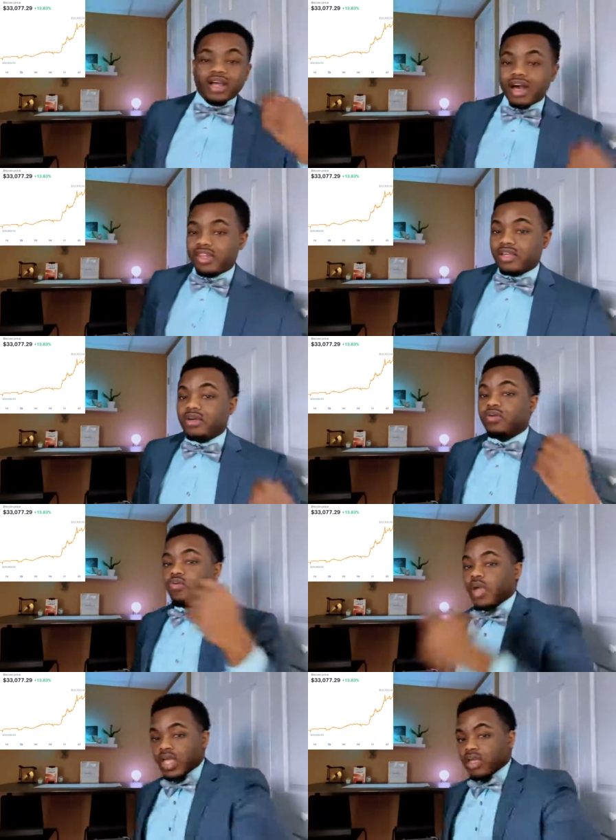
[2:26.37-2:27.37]
other
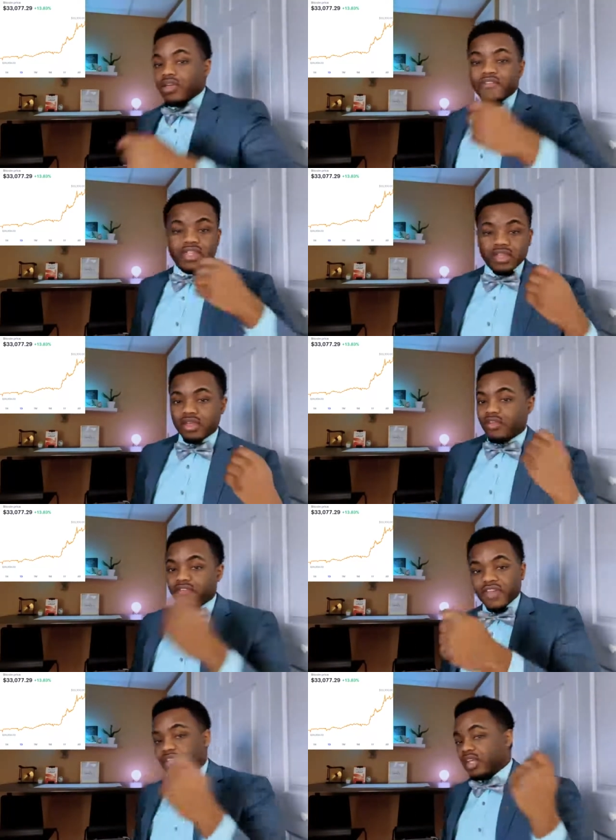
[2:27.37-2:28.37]
week. 50,
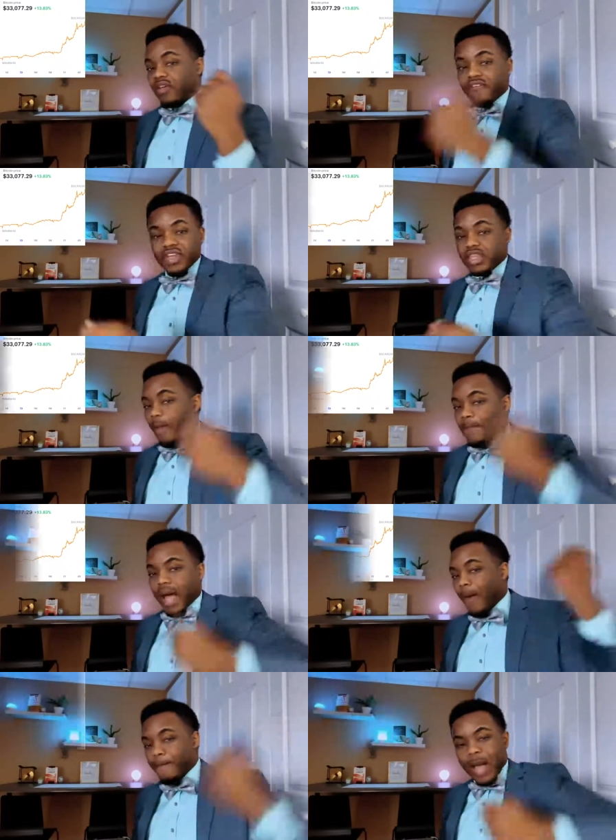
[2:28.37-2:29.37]
50, 50,
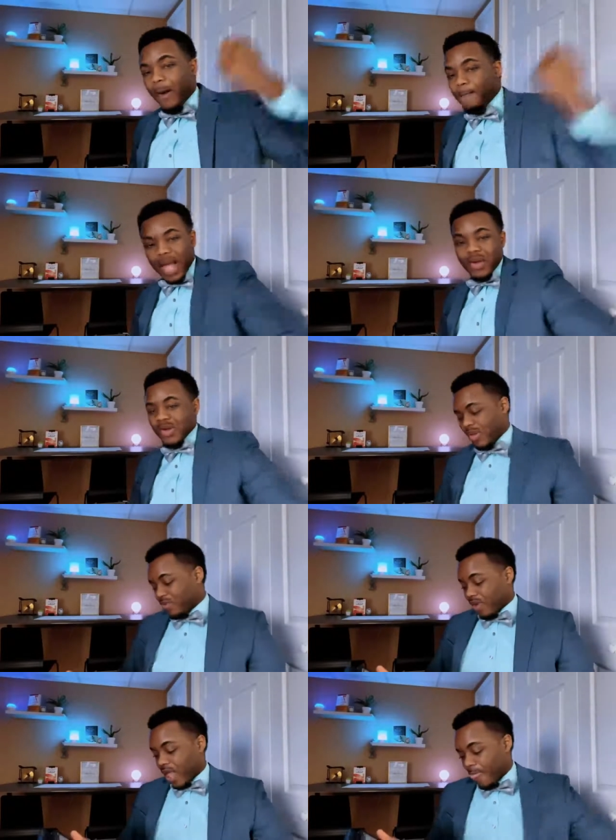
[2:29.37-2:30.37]
bow, bow, bow.
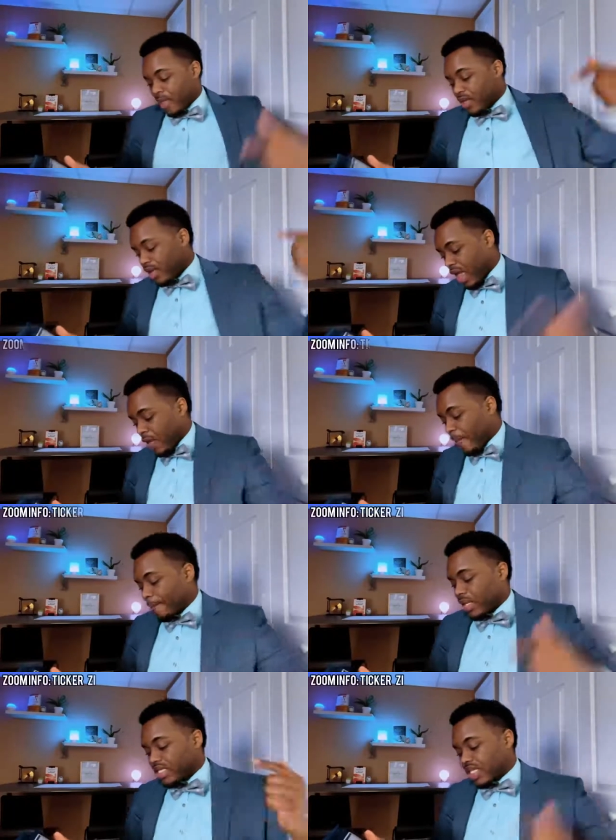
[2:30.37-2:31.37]
Right? Now,
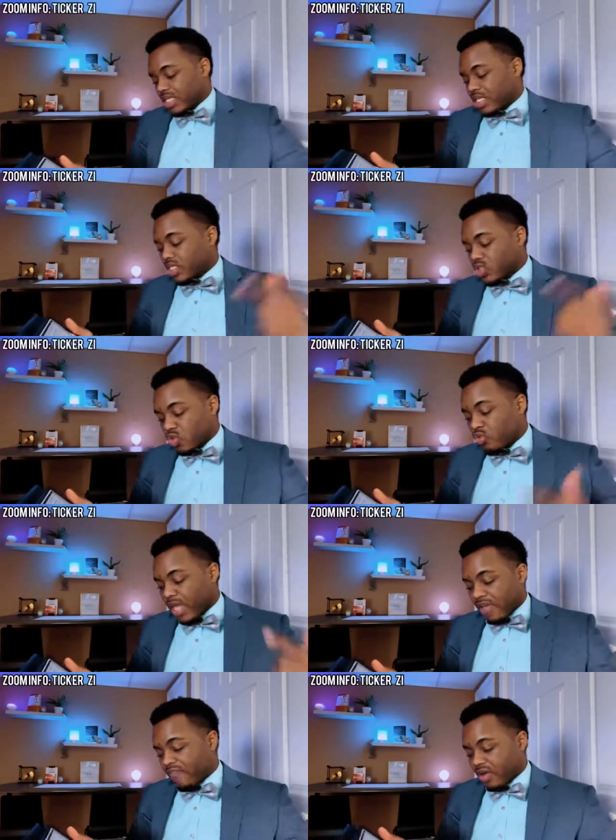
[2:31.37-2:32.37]
let's get to Zoom
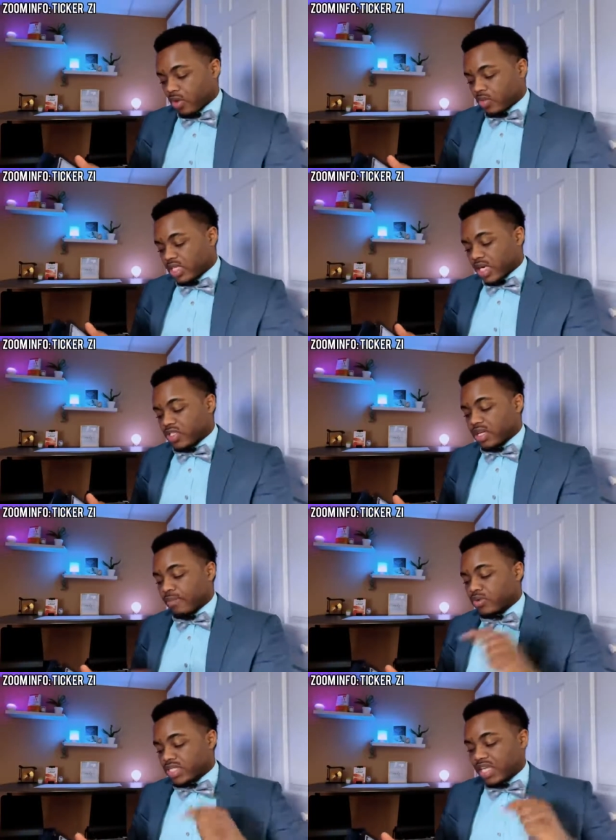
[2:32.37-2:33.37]
Info, ticker
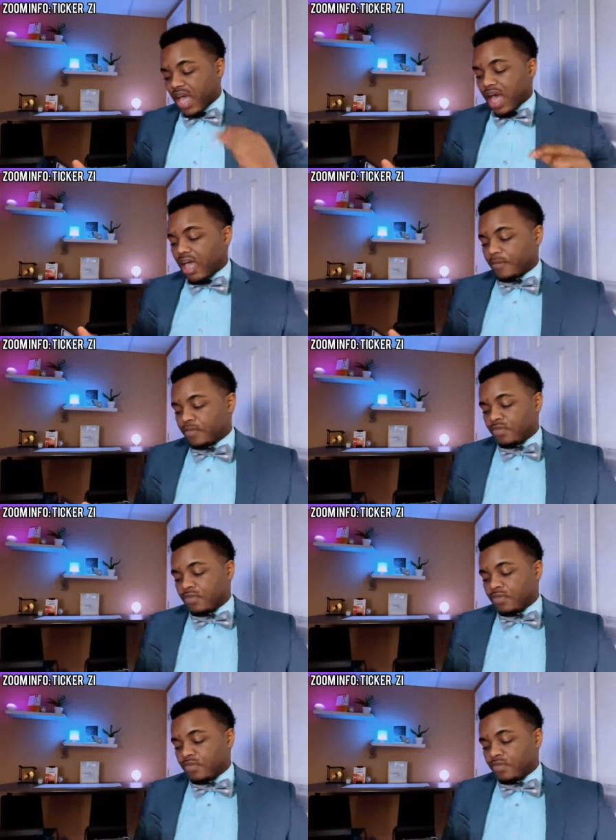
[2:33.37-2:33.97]
symbol ZI.